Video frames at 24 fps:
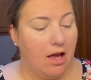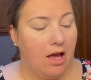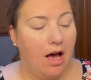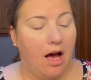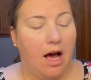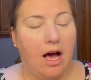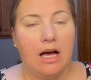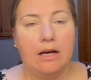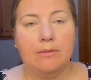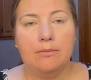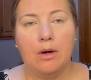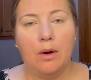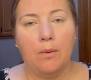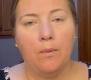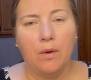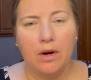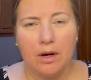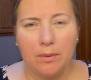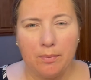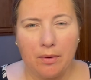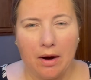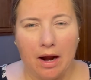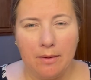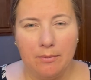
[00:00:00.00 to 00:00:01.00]
And what a
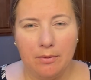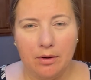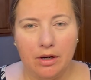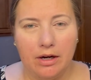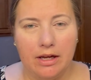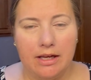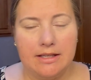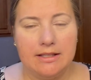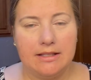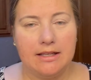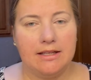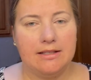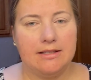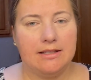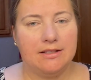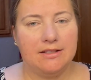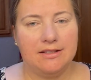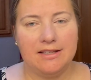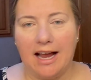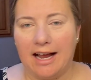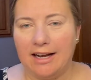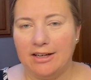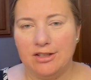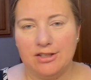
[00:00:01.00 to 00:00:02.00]
primer is it's
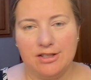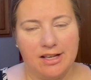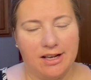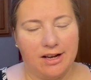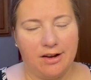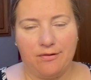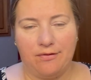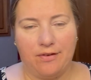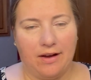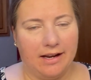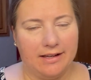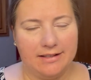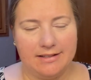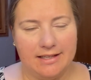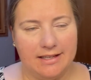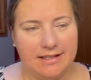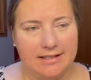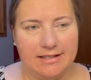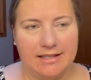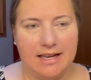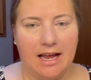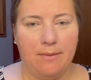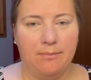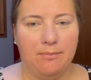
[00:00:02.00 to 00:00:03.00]
not just like a fancy
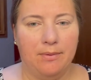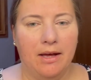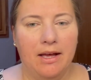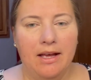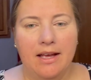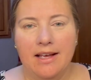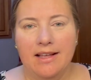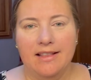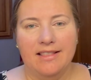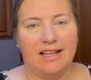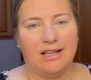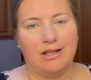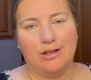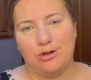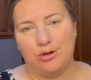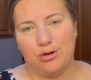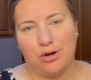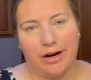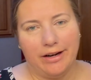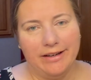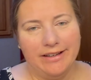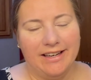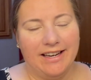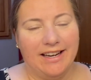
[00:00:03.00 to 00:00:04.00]
step that's
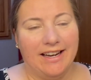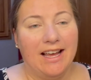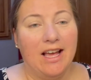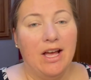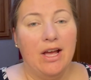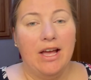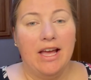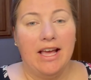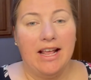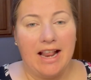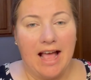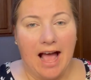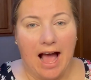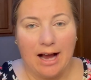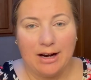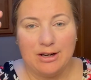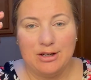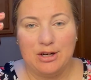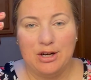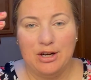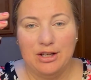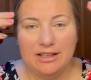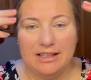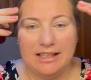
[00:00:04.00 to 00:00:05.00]
trending. It
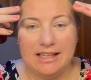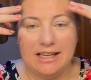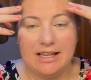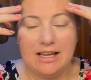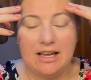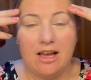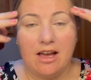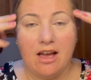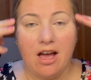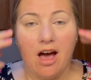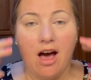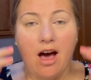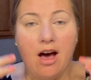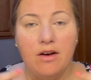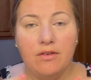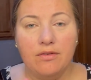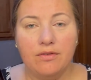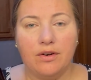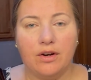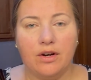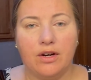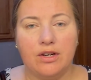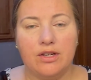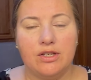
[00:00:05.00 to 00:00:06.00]
actually
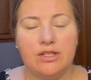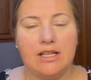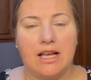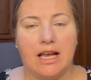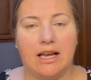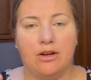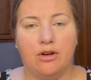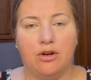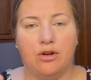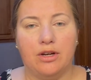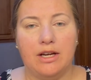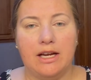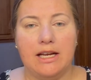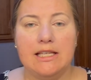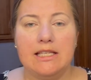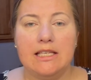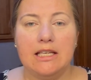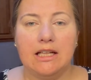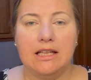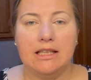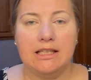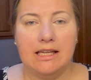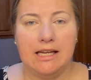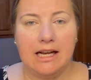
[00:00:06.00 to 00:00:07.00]
covers and creates a
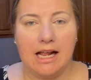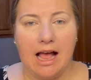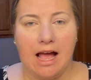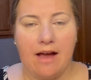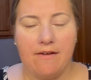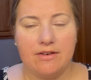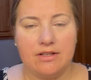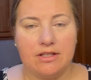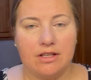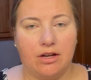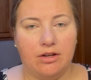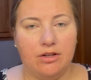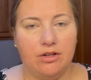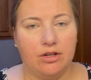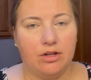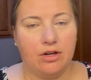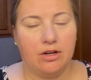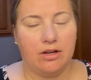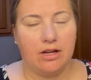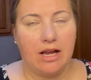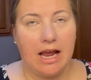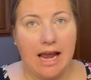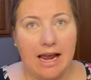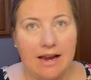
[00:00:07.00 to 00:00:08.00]
clean canvas
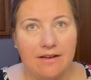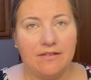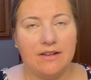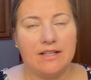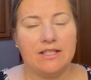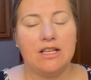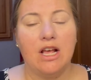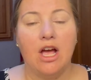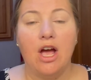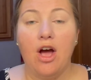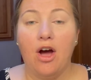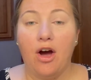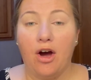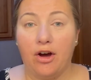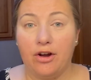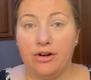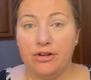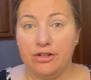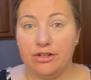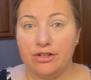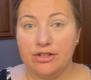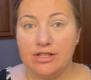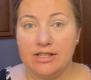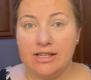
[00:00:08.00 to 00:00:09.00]
on
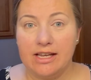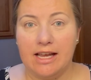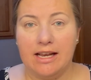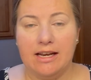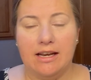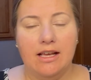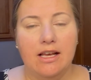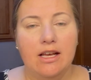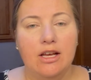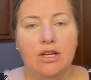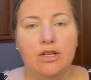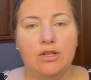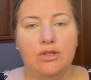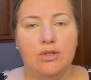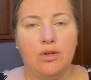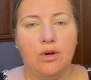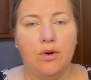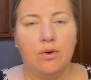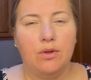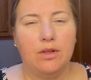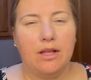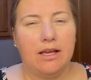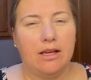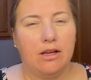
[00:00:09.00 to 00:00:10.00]
your skin.
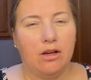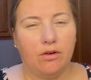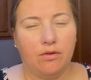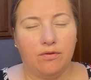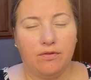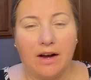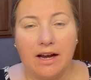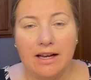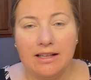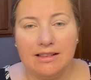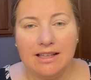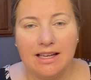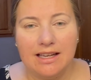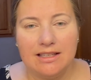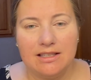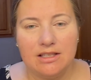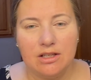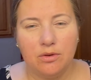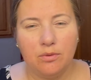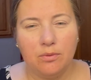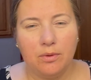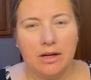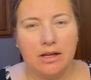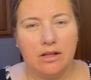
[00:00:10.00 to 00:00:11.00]
So like your fine lines
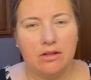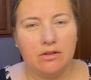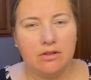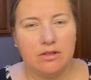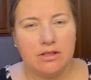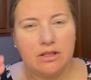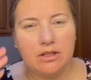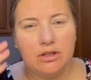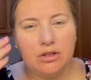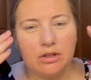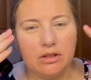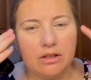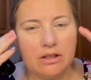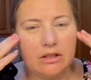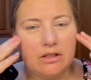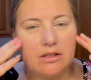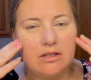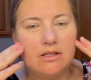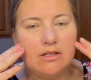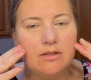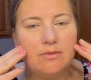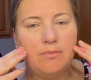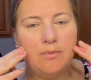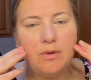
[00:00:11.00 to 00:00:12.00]
and wrinkles and
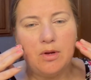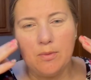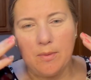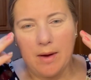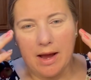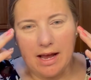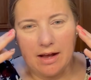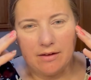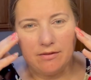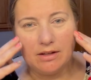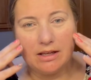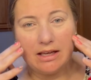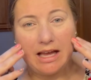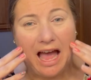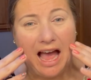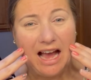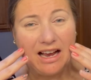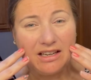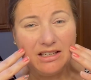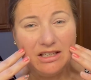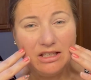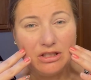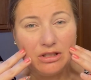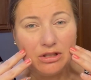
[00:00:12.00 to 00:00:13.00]
you might have like
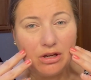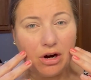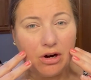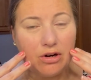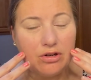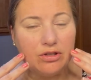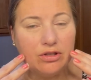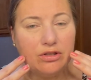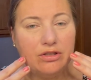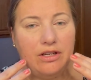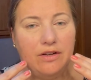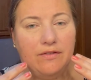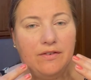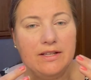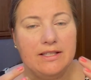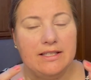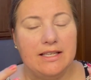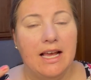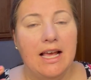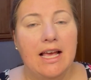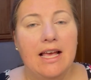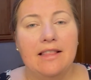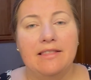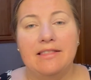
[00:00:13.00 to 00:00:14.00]
acne scars or divots,
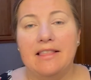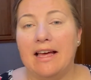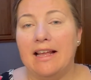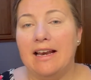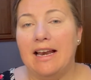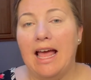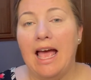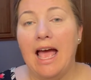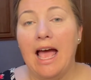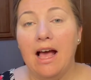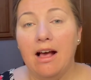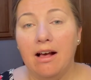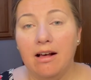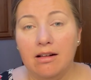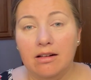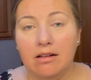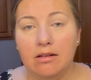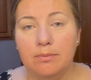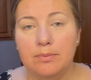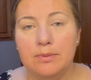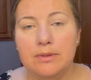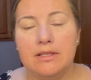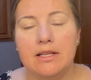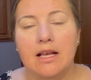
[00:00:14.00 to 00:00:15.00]
that
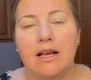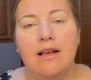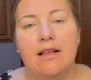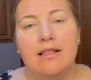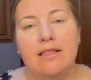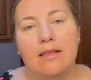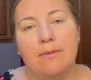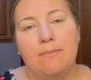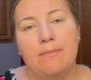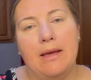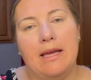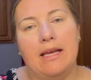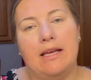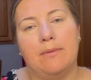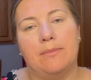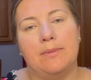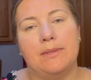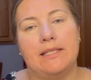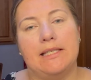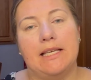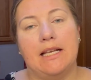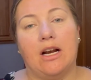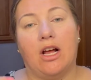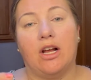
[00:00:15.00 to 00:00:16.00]
helps the makeup
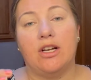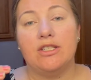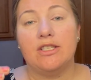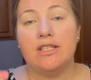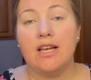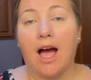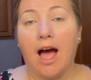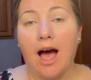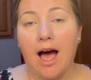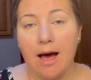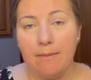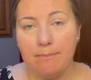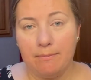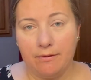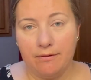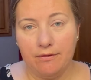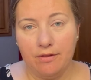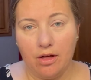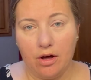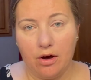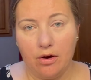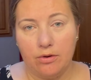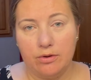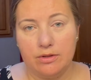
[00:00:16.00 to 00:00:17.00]
sit on top of
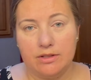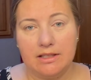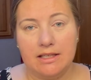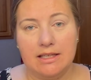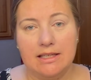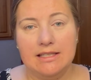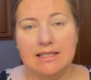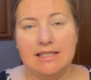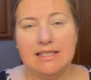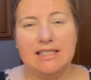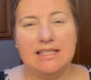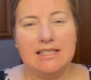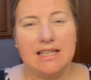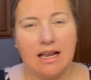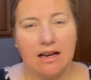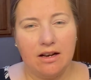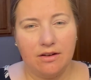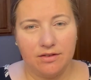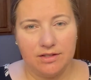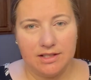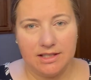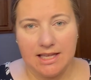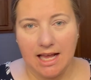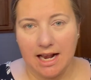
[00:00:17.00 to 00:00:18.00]
those instead
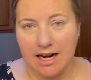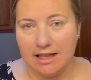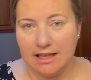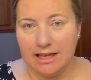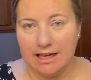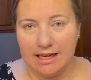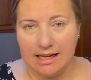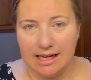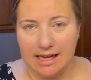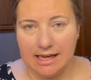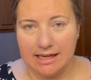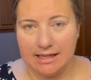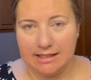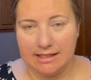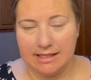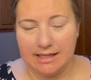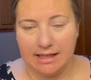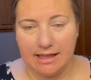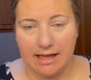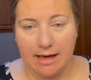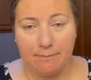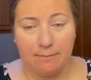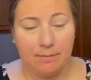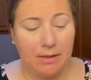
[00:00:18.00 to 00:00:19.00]
of settling into
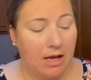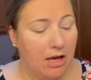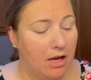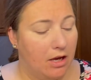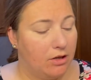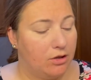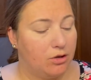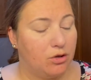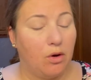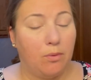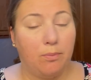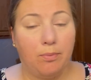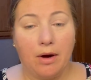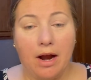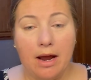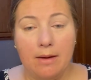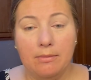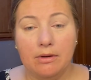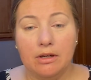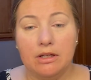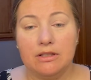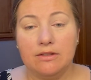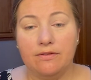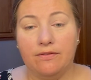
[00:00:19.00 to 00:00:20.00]
them. So a
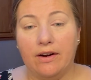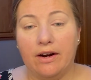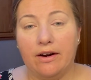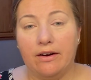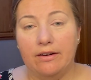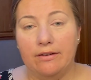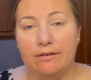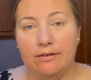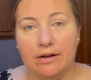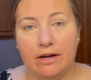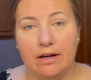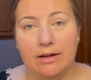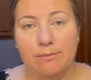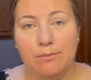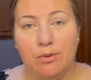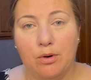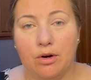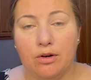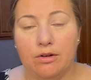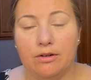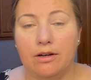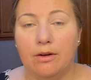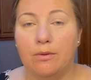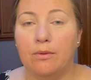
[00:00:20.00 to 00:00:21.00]
primer is very, very
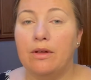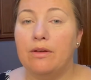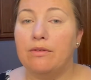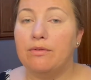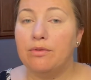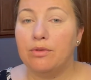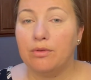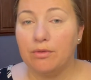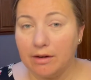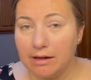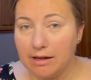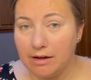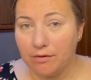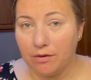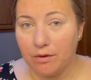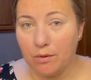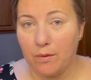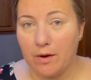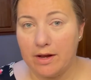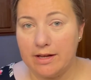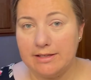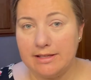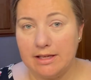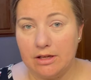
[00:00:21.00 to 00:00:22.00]
important. And we have 3 different
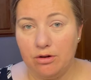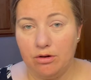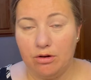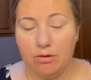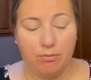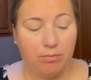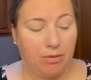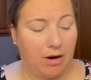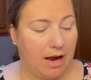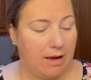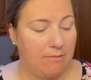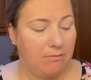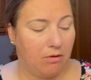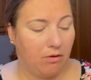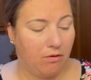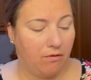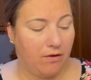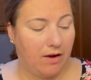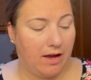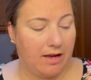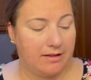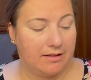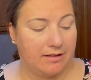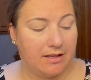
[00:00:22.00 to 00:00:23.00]
ways that you can prime your
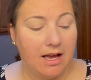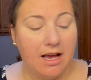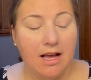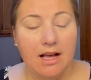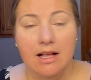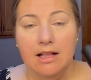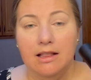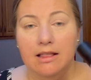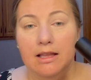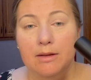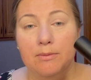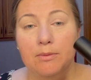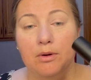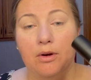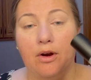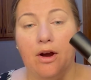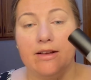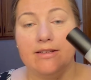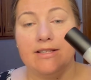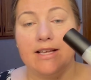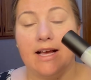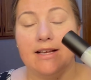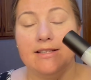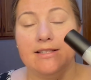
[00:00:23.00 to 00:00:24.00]
face.
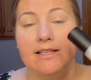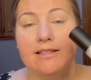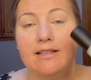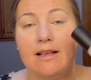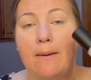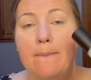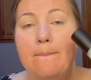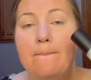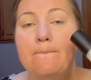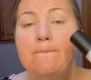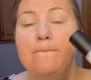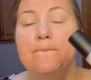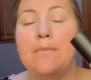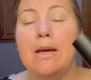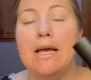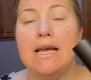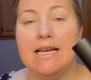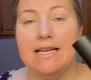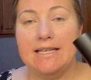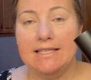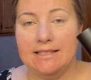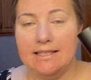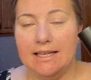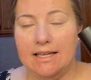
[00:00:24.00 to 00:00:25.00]
Lemongrass has this
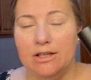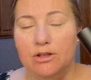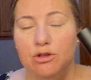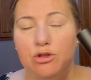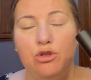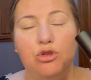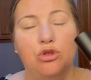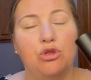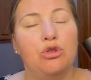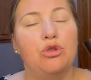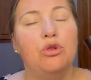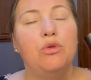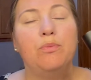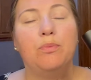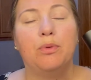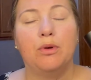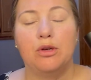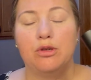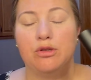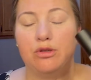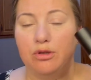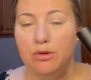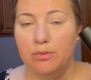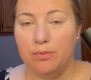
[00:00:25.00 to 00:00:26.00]
amazing, super,
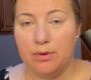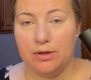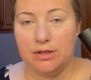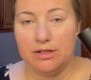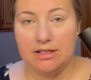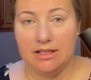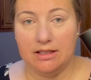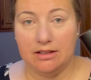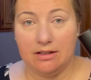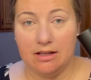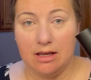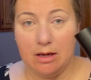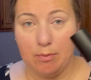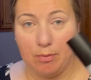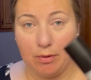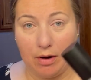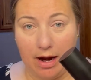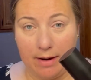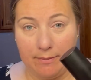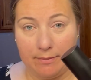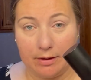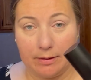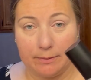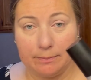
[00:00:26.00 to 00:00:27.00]
super silky
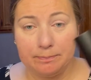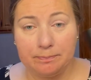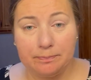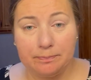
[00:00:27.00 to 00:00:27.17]
primer.